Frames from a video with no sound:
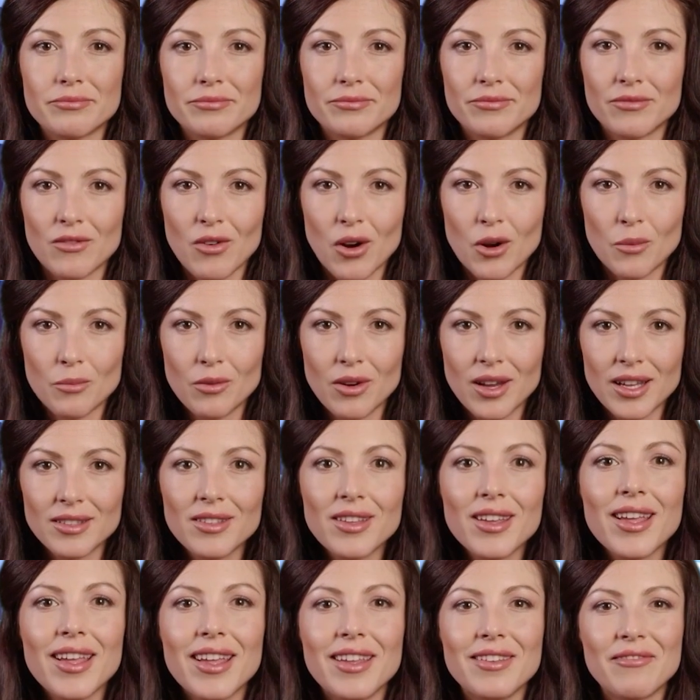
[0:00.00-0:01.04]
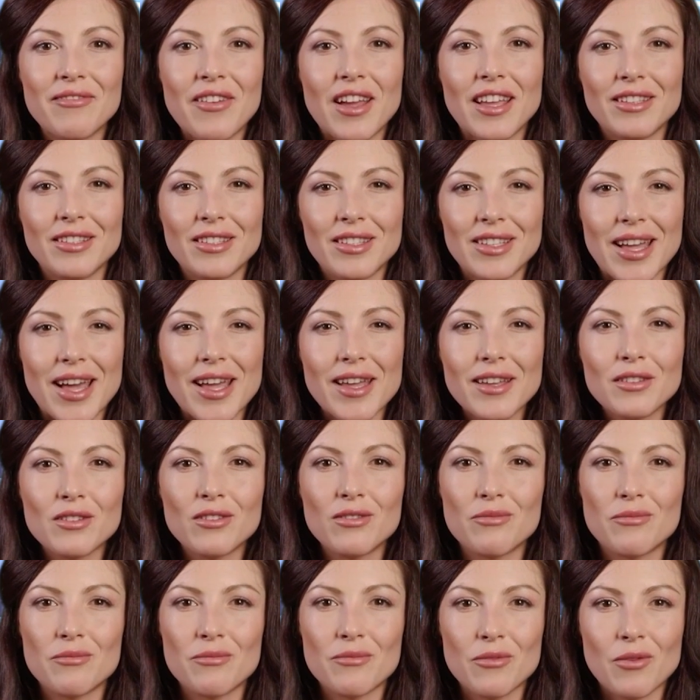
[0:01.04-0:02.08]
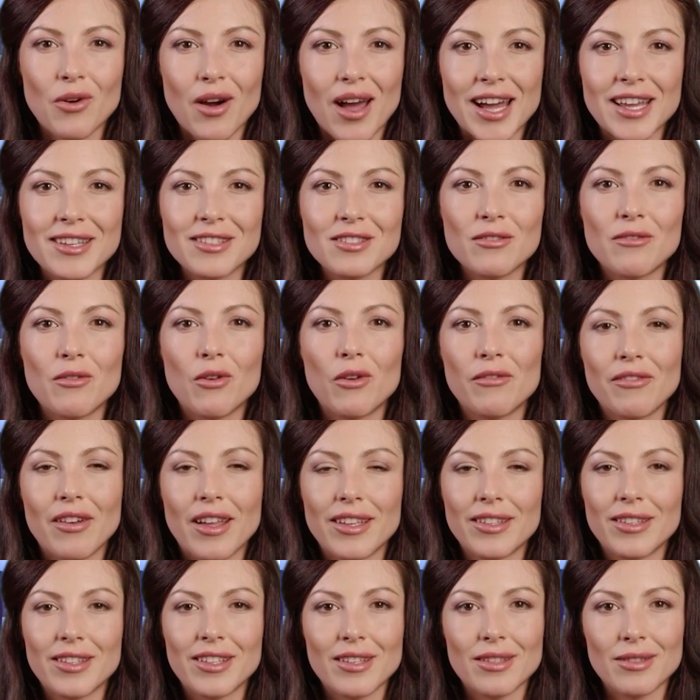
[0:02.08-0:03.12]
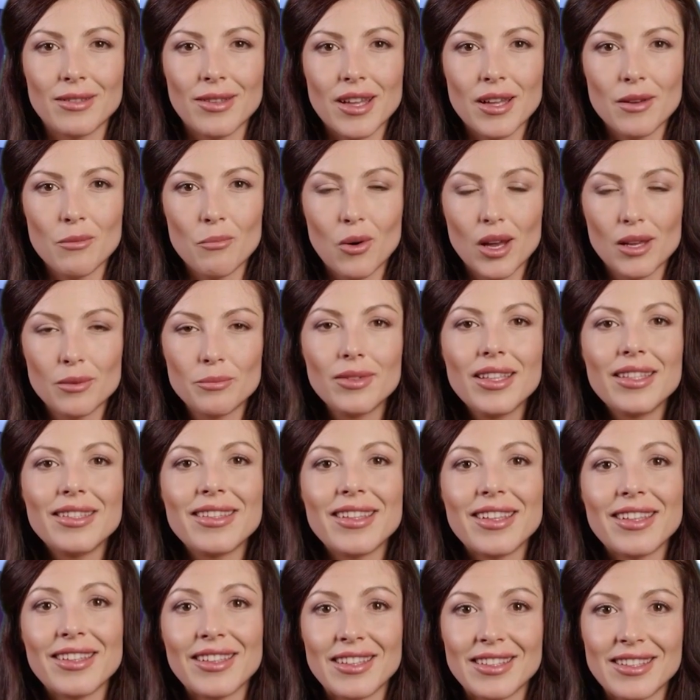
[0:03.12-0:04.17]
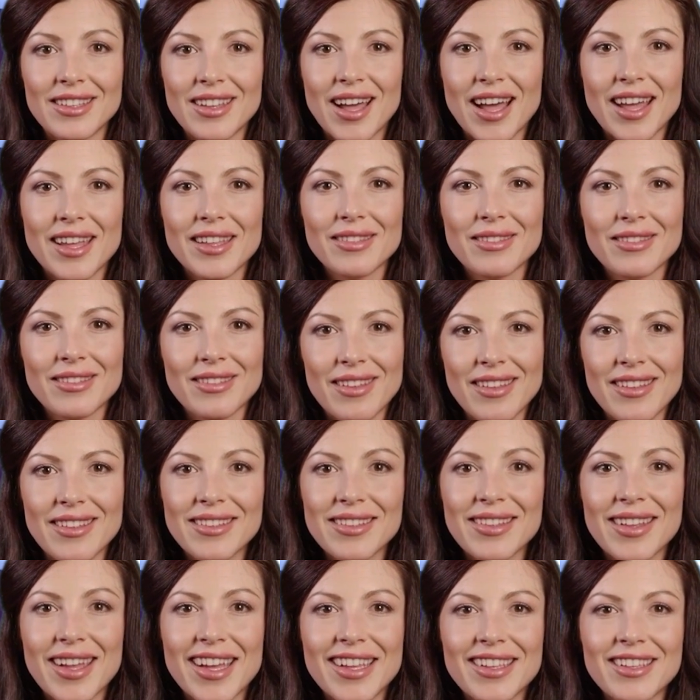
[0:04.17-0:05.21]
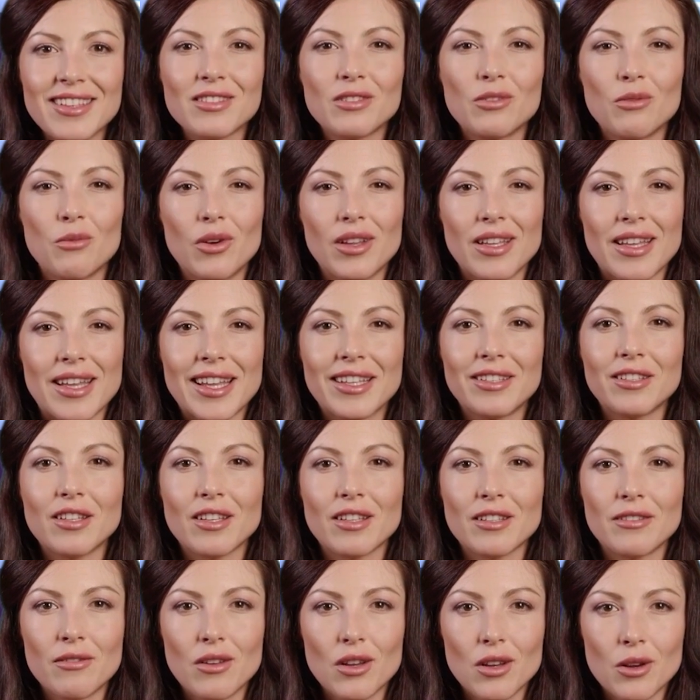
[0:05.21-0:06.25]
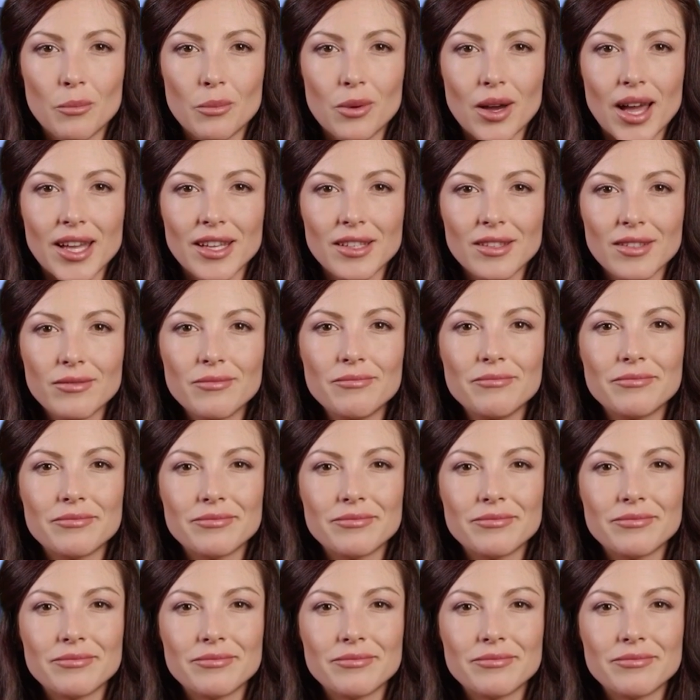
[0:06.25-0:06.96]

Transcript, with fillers: Footprint, in veg stage, four by four feet just need one P C. This lights, hanging twenty inches from the plant.